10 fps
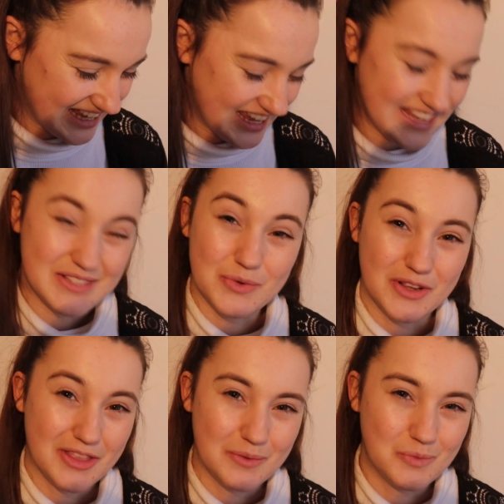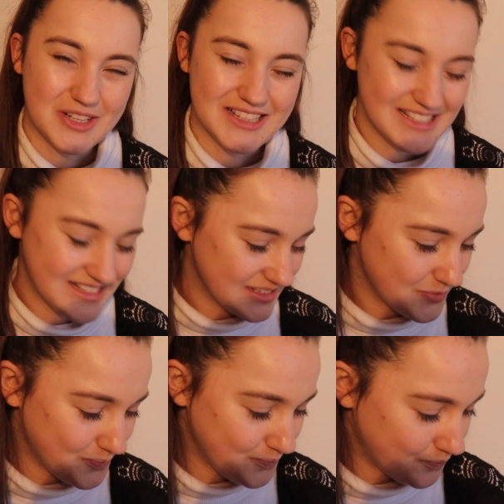It's one of them ones.
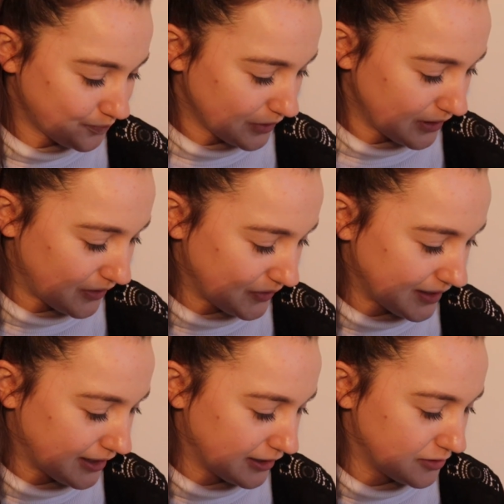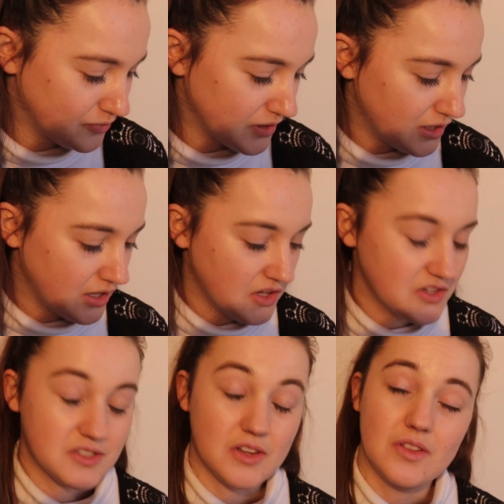Okay.
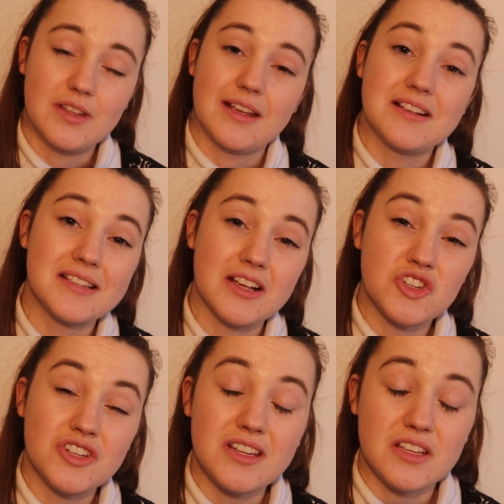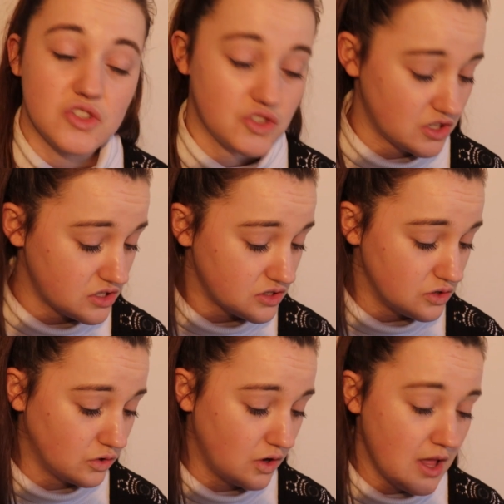So the next section is just
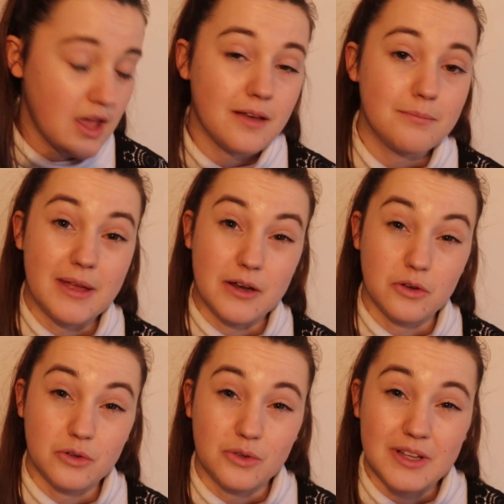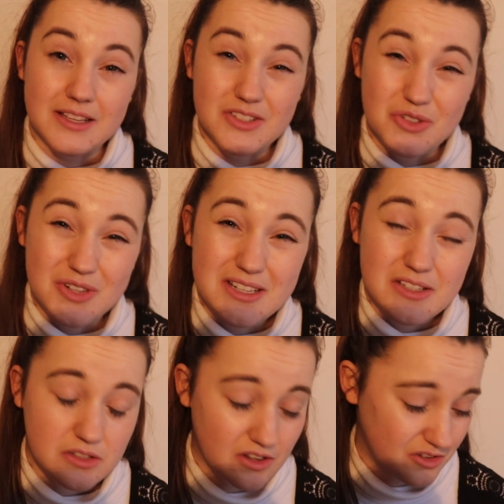your medical history.
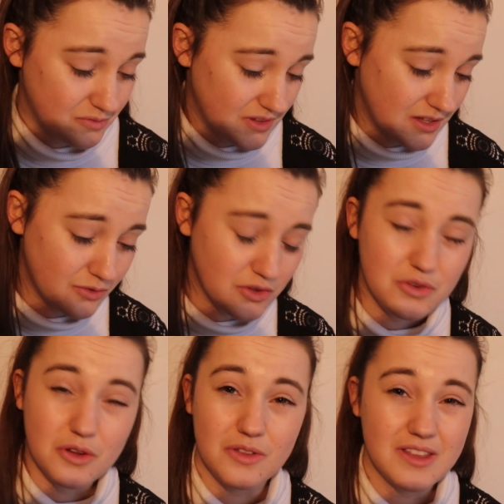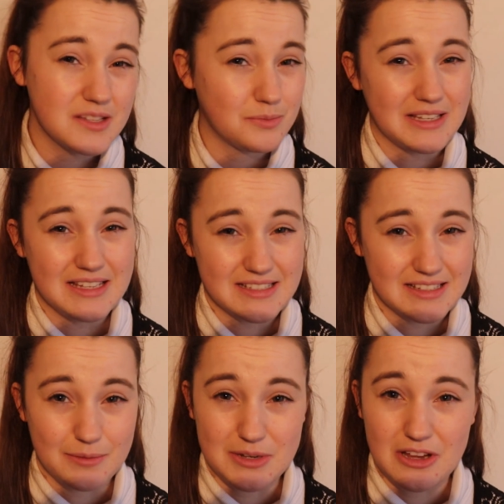So if you know this, please
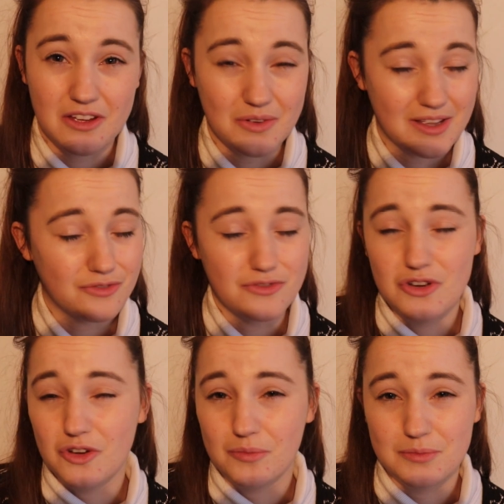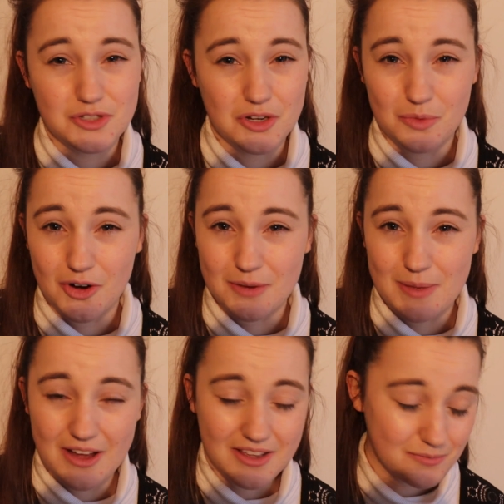let me know. If not, don't worry
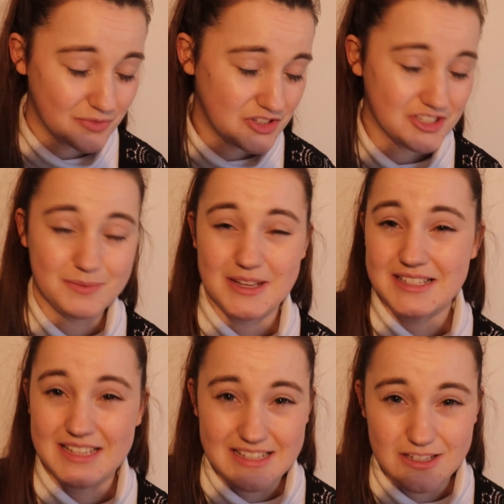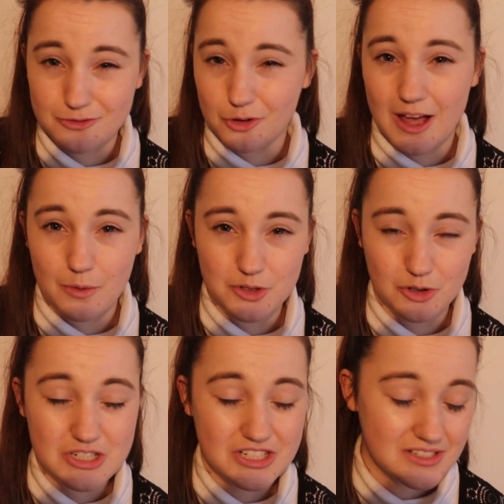about it. It just makes it easier for our
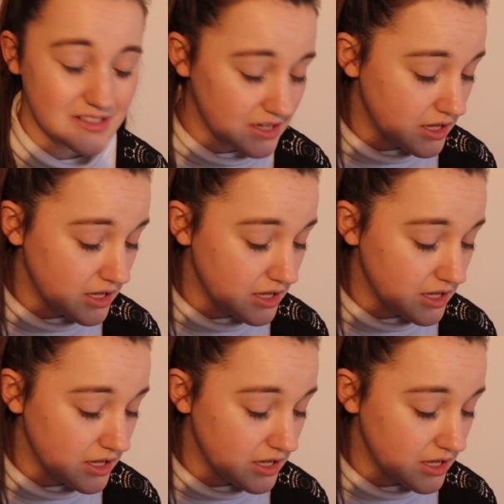doctors.